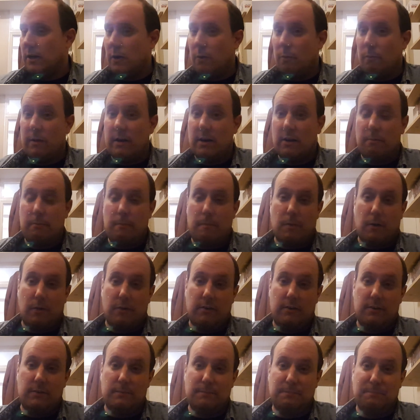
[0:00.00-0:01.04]
when I can be
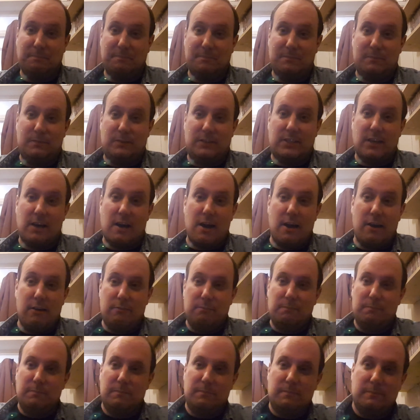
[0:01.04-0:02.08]
bothered. So,
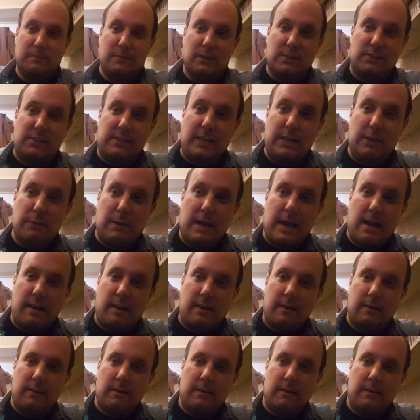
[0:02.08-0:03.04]
I'll see you again.